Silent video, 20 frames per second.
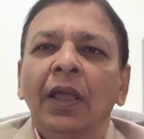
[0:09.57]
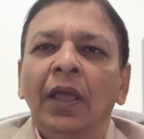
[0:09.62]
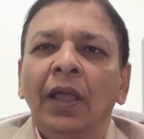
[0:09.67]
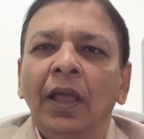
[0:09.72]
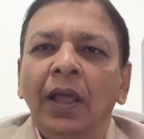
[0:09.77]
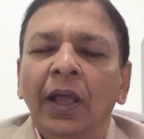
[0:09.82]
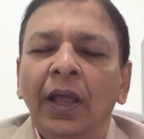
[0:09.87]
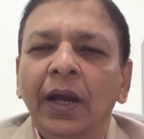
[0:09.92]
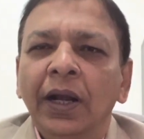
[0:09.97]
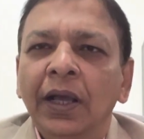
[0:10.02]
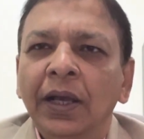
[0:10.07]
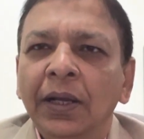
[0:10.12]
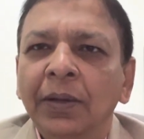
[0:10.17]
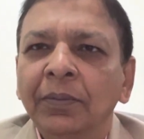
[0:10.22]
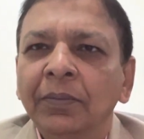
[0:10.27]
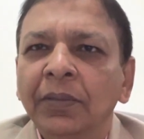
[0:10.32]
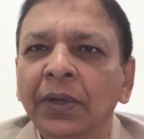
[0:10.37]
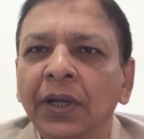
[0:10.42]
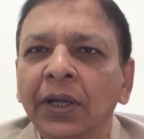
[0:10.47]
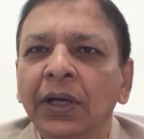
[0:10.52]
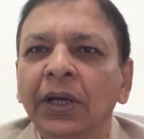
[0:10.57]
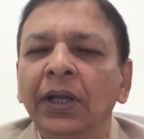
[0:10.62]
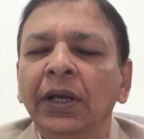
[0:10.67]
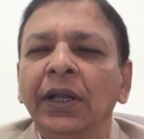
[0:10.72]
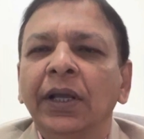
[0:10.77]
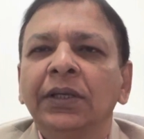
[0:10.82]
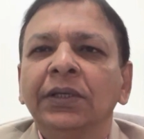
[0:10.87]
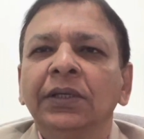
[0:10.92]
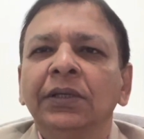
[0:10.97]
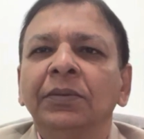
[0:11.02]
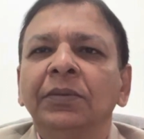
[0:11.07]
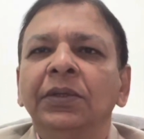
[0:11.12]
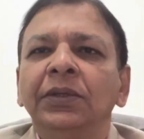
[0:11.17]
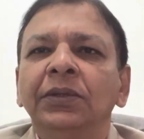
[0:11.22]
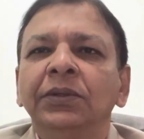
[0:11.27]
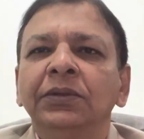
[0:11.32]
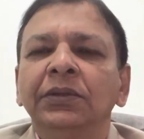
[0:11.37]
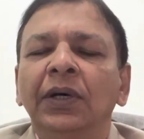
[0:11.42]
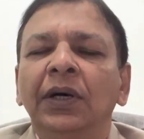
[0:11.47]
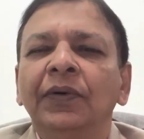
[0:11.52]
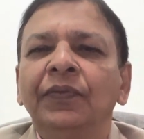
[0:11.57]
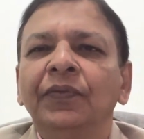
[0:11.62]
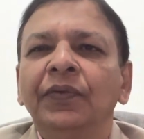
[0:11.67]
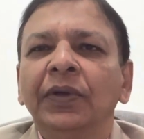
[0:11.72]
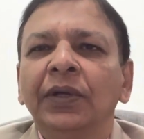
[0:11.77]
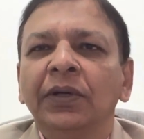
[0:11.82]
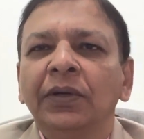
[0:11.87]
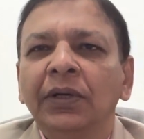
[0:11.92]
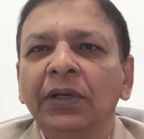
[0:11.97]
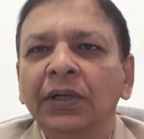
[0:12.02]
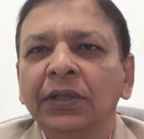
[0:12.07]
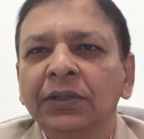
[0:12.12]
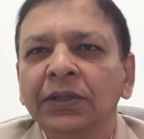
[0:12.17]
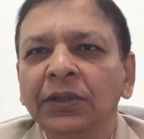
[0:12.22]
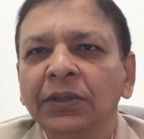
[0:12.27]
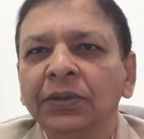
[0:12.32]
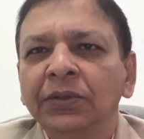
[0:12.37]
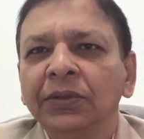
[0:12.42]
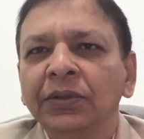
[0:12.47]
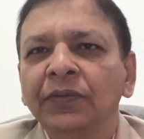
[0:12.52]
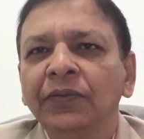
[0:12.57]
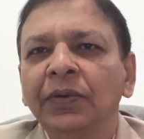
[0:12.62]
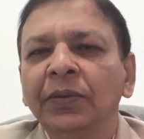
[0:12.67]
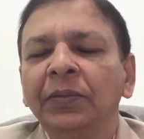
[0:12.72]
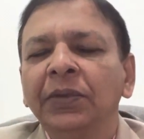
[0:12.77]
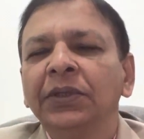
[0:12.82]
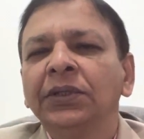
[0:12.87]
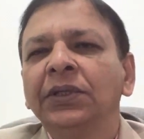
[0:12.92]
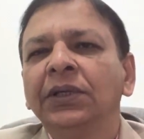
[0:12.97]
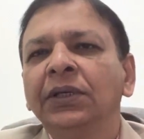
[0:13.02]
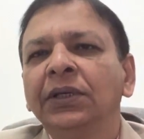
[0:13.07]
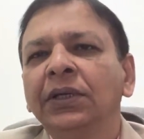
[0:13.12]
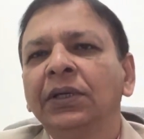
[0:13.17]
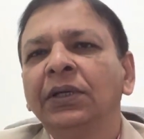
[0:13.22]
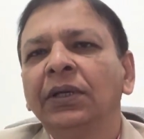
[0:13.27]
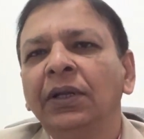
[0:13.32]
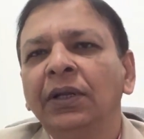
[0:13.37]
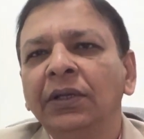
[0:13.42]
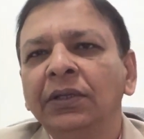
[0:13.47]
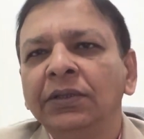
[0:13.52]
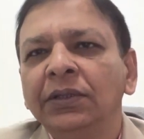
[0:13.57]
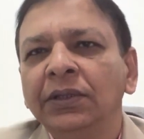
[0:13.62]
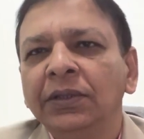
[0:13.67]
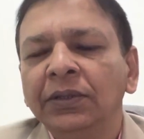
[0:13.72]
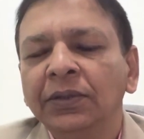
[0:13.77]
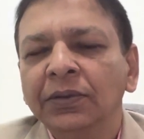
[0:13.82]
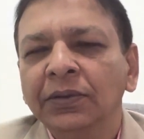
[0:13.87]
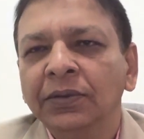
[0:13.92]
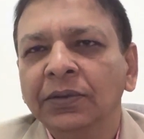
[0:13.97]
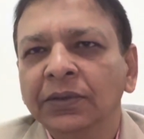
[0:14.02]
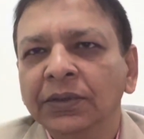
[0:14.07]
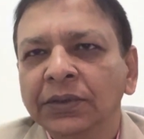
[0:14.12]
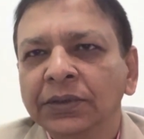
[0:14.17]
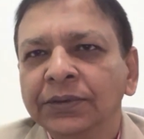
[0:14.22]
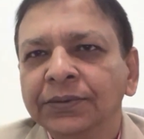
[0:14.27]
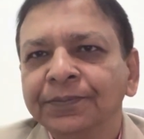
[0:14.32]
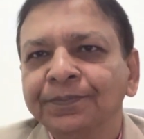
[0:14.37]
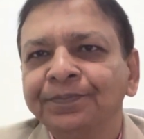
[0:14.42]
And I'm beginning lecture number 2 of Introduction to Information Technology course.